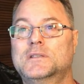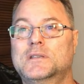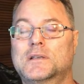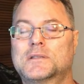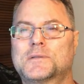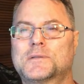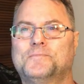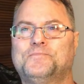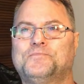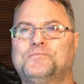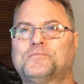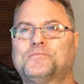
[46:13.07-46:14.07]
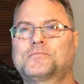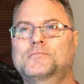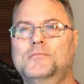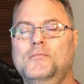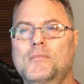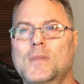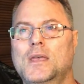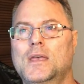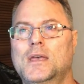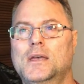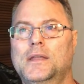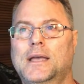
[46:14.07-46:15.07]
19 through 26.
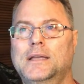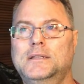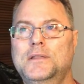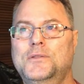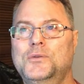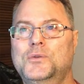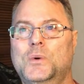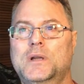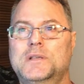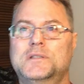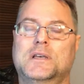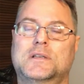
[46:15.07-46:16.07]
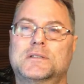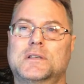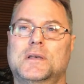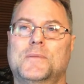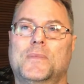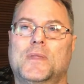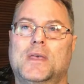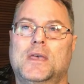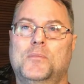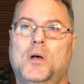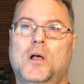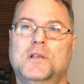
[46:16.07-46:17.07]
Paul says, Yes, and
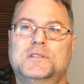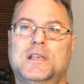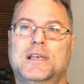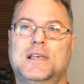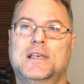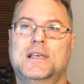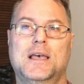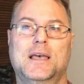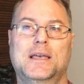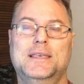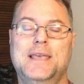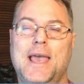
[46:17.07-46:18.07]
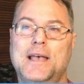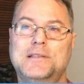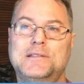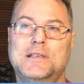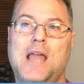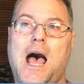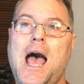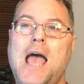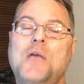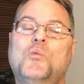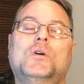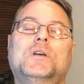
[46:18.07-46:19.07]
I will continue to
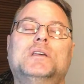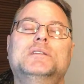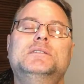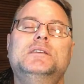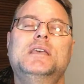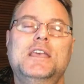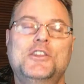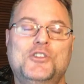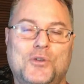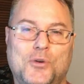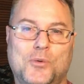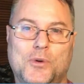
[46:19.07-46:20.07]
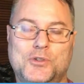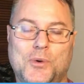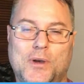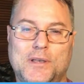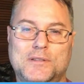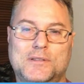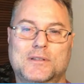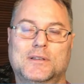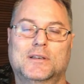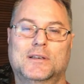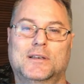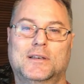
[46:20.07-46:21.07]
rejoice. This is a great,
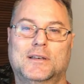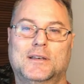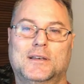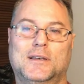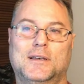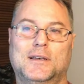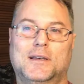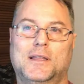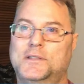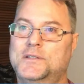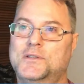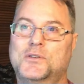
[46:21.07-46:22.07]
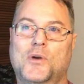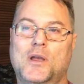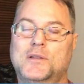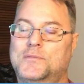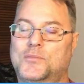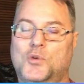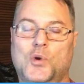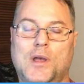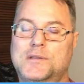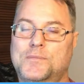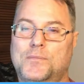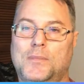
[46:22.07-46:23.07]
great uh, place to stop right
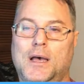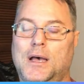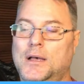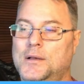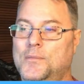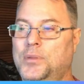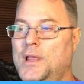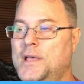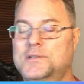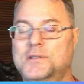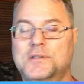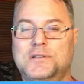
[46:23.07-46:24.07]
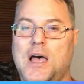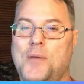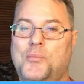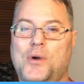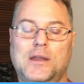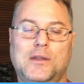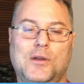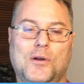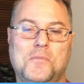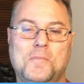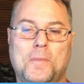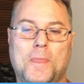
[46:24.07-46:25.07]
here. When you're in
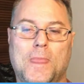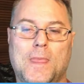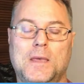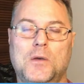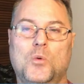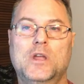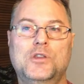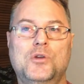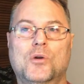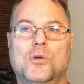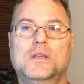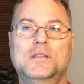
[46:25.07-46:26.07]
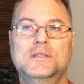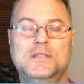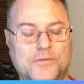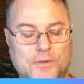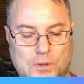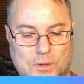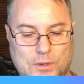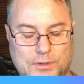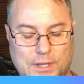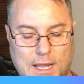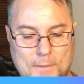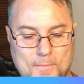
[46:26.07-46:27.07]
difficulty, when you're in
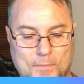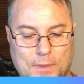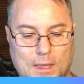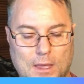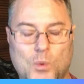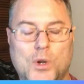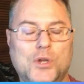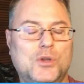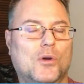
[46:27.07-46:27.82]
a hardship,